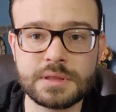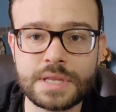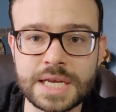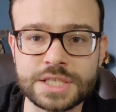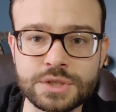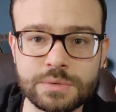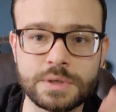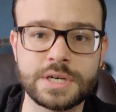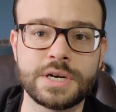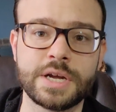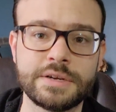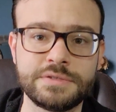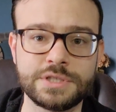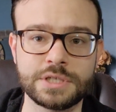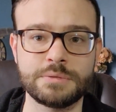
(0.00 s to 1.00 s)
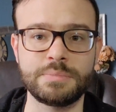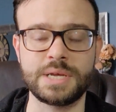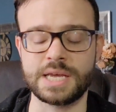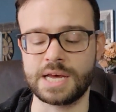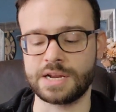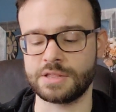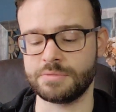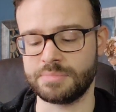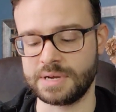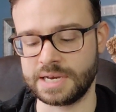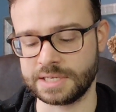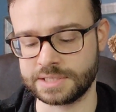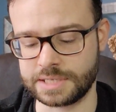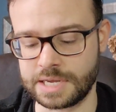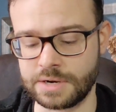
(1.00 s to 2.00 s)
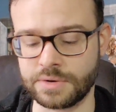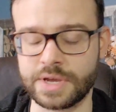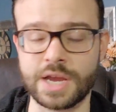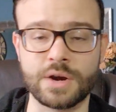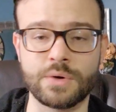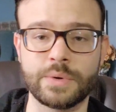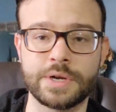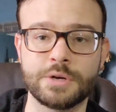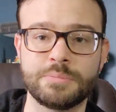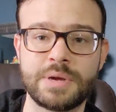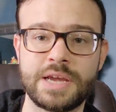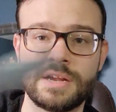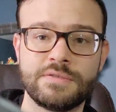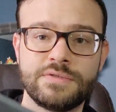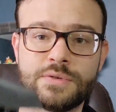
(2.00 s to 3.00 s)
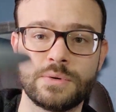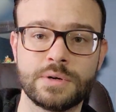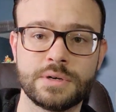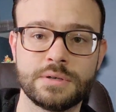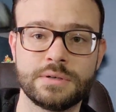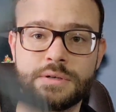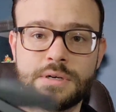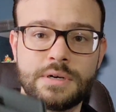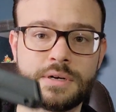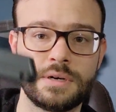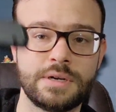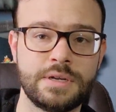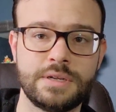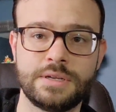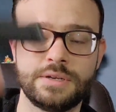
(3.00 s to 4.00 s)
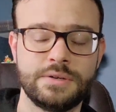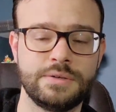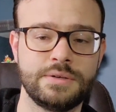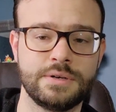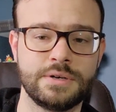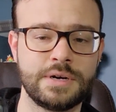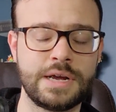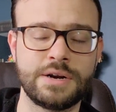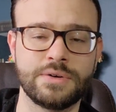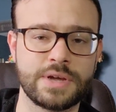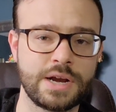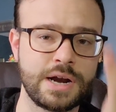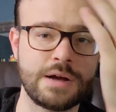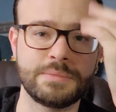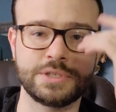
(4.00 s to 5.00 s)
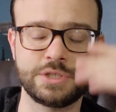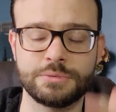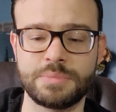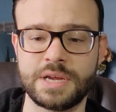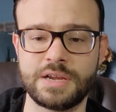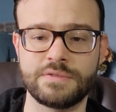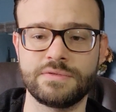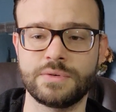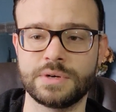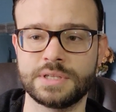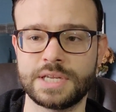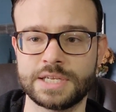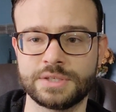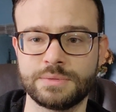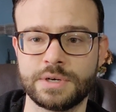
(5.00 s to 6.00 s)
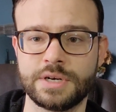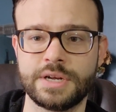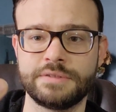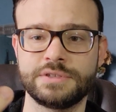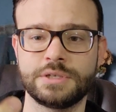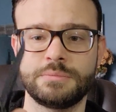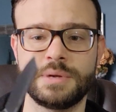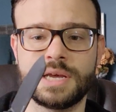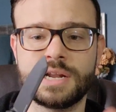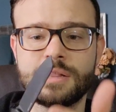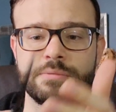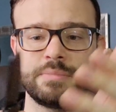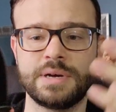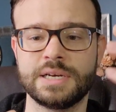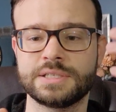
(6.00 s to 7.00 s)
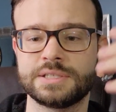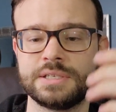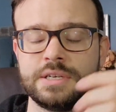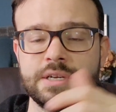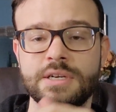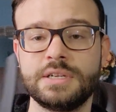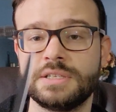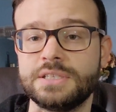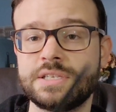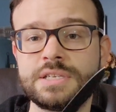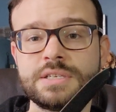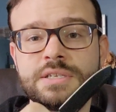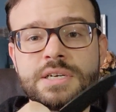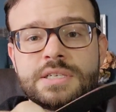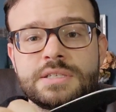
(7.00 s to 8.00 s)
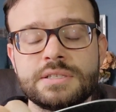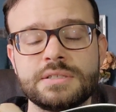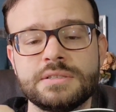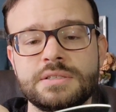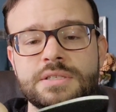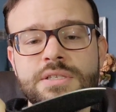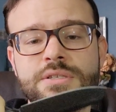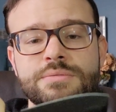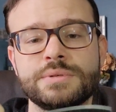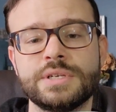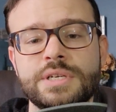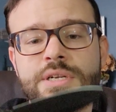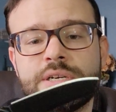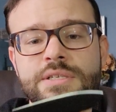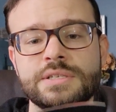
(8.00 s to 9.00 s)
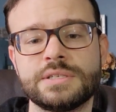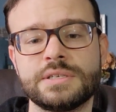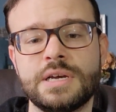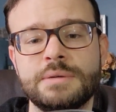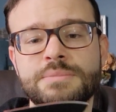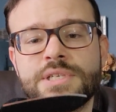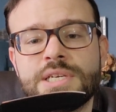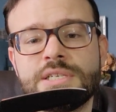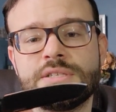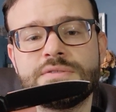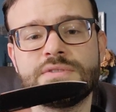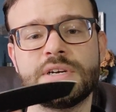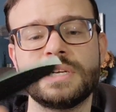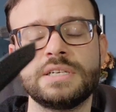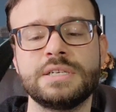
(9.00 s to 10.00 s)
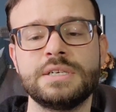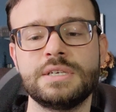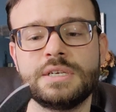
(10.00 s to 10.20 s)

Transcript: That's what a knife should be out of the box. I don't care what you're paying for, or I don't care how much you're paying for it. That's what a knife should be out of the box. This is nice. This is really nice. I'm satisfied.